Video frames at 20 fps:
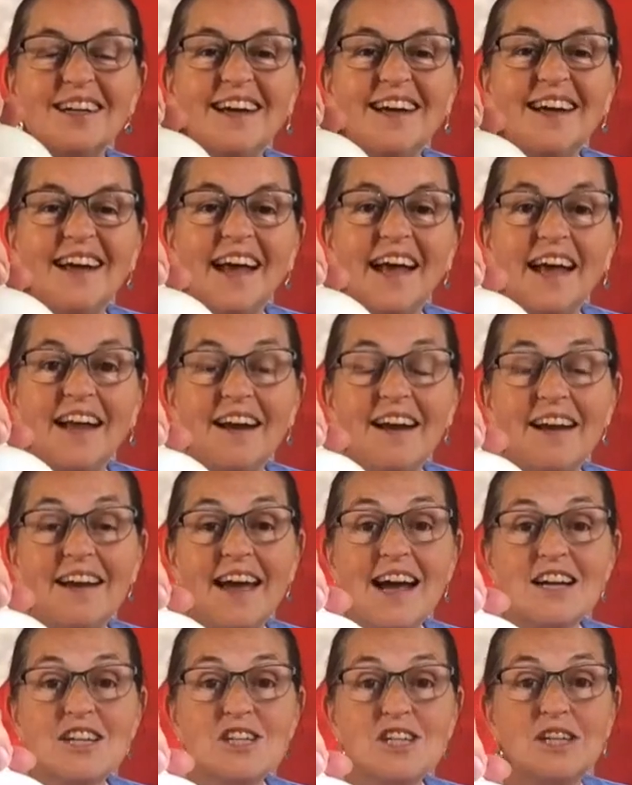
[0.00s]
And I
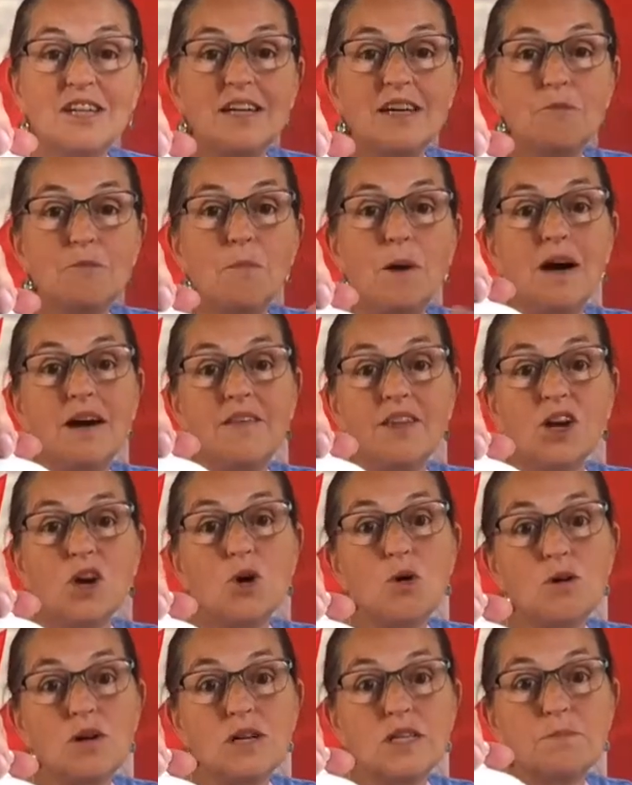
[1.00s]
actually buy the
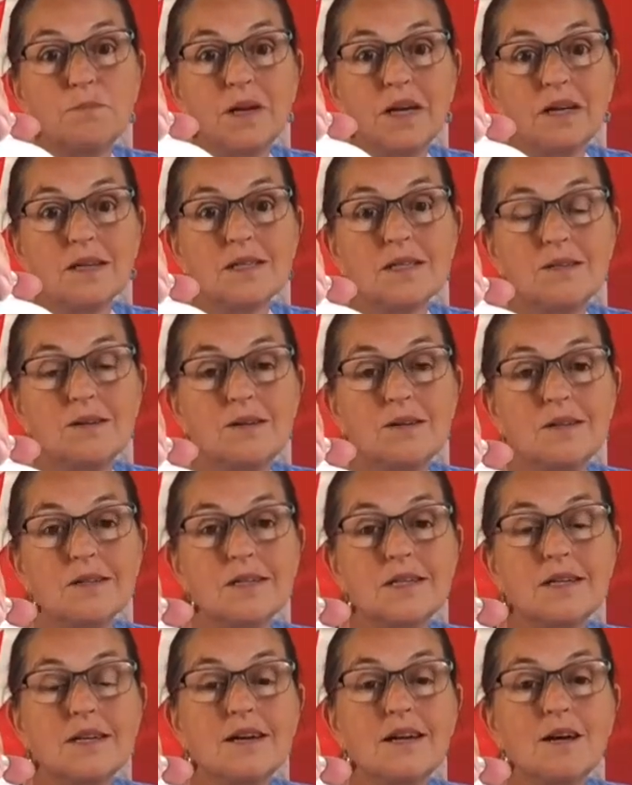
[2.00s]
coarse pink salt
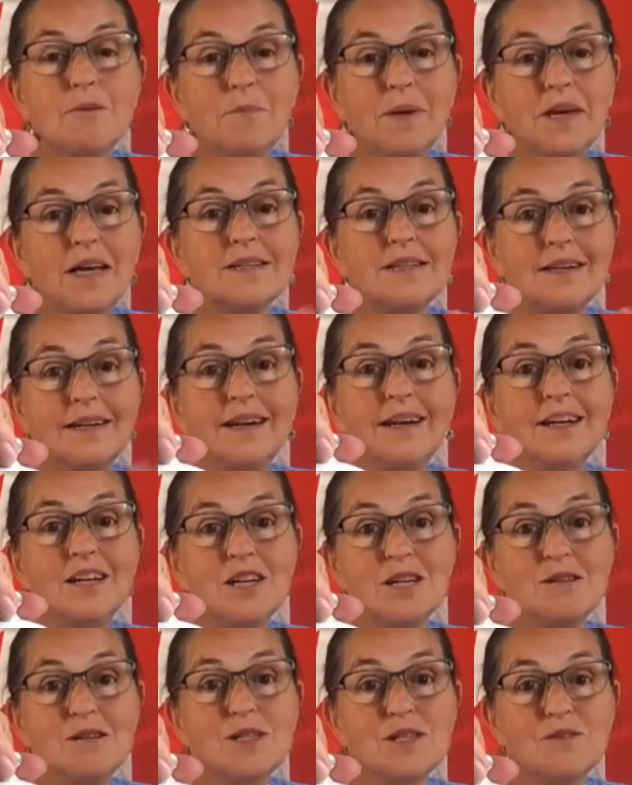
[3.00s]
because I like to
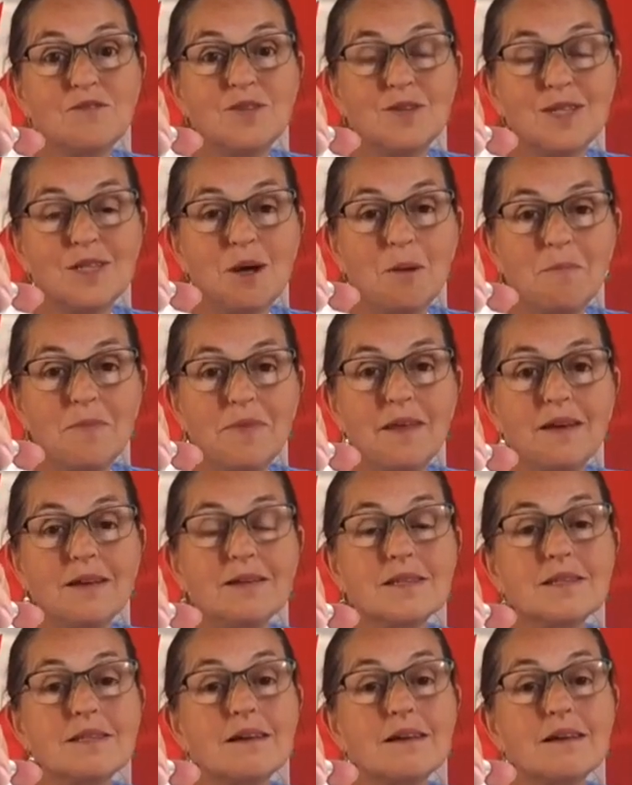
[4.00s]
use it for some things.